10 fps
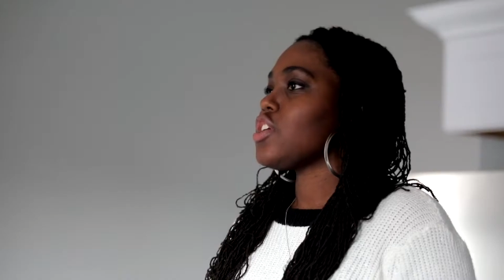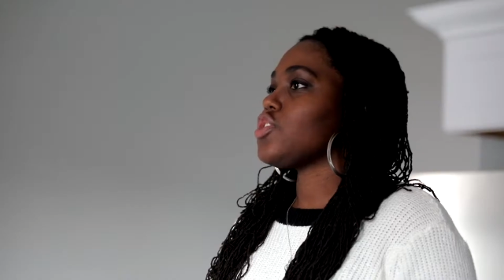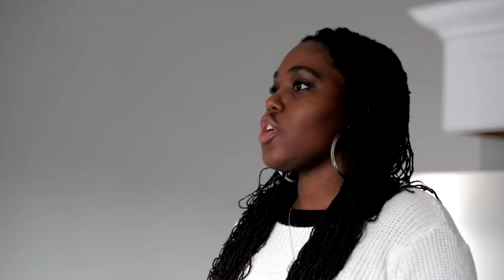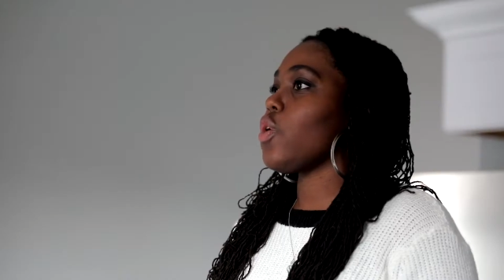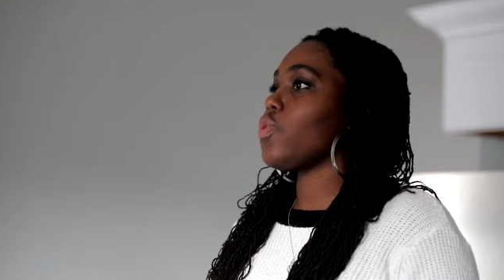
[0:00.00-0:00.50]

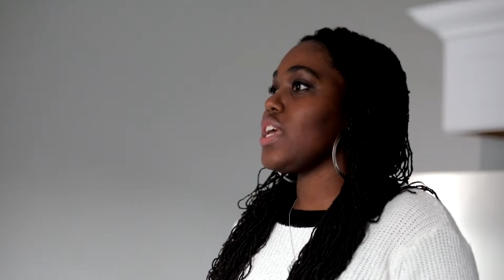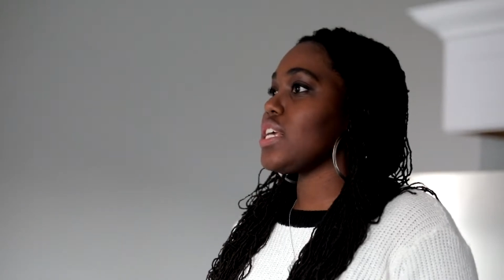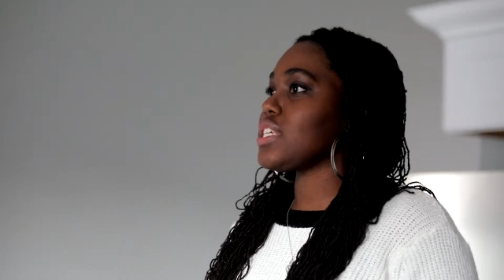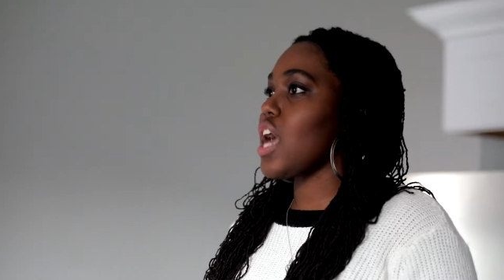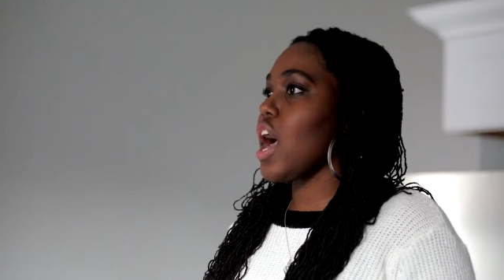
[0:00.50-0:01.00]
So
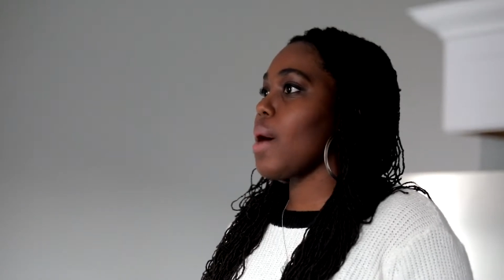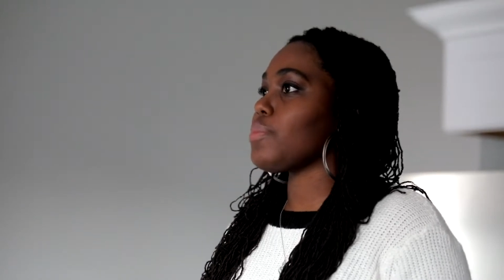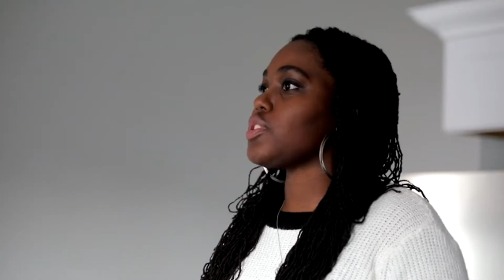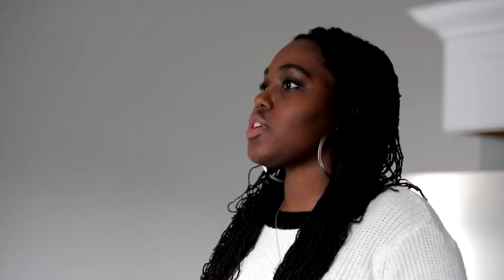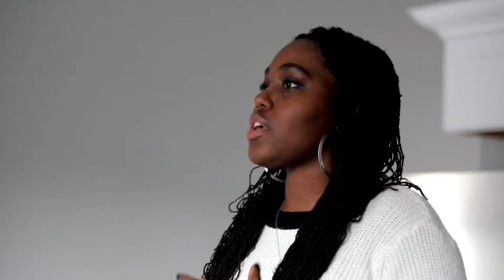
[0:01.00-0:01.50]
these
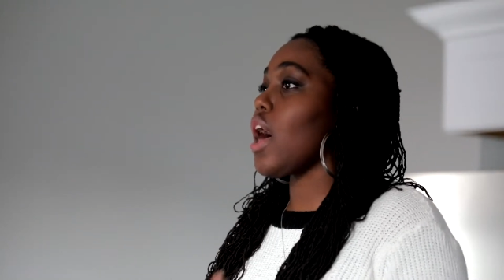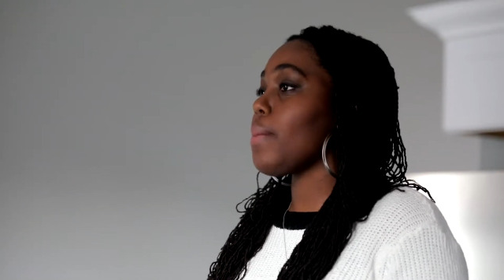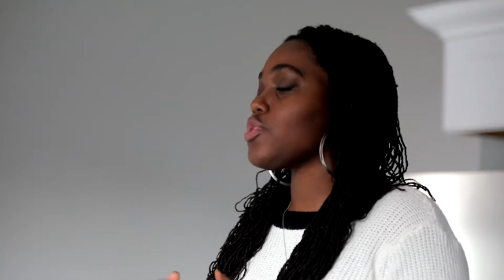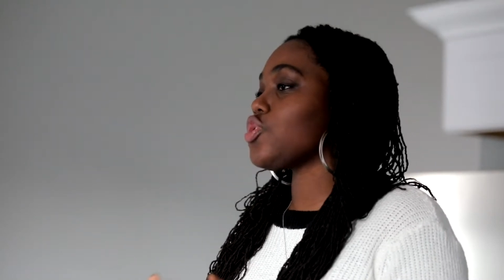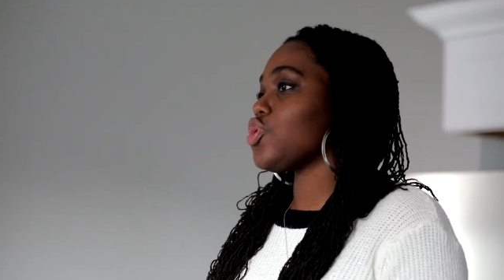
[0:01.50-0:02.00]
comps
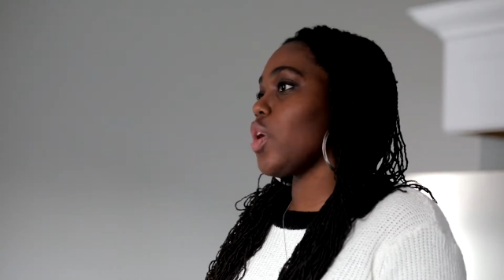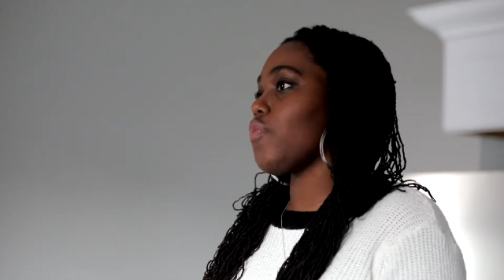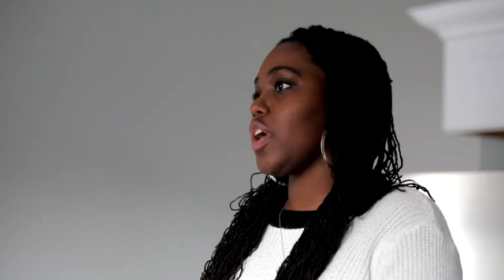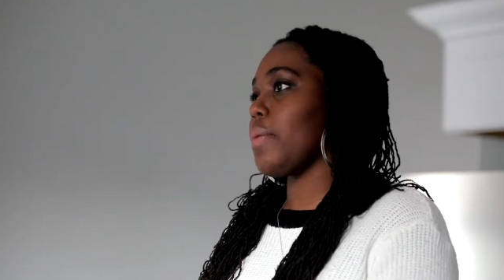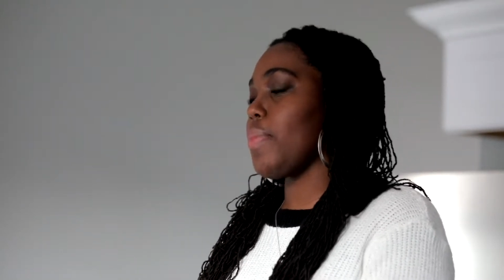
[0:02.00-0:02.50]
are
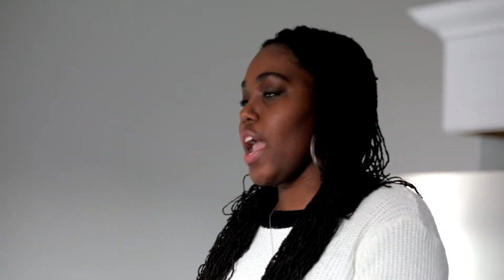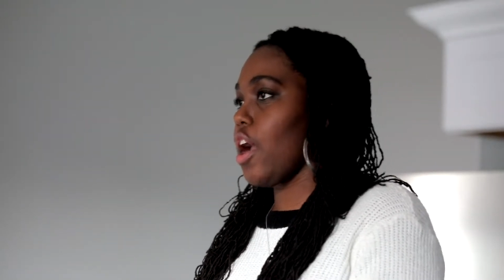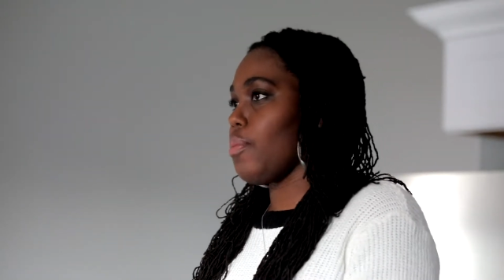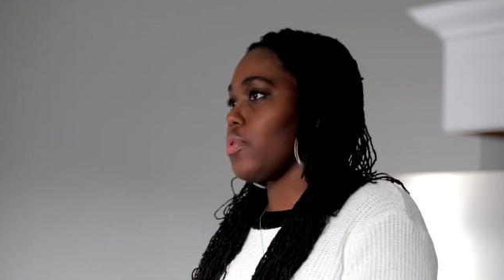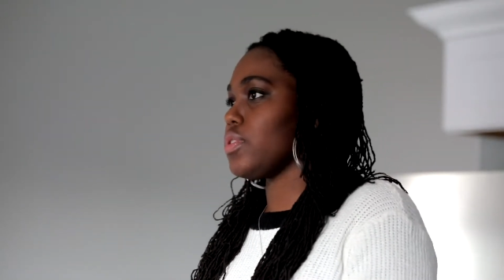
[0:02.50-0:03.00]
short for
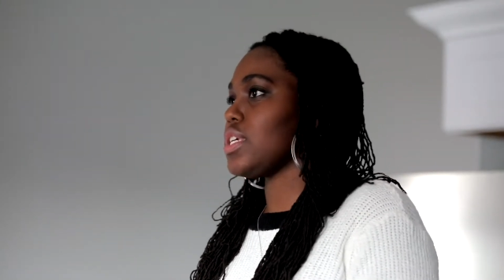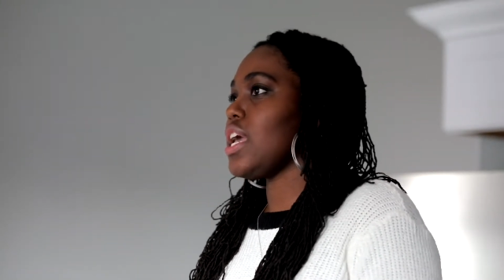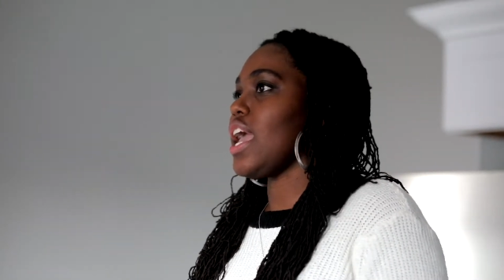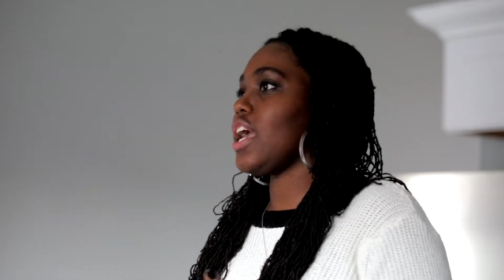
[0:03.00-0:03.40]
comparables,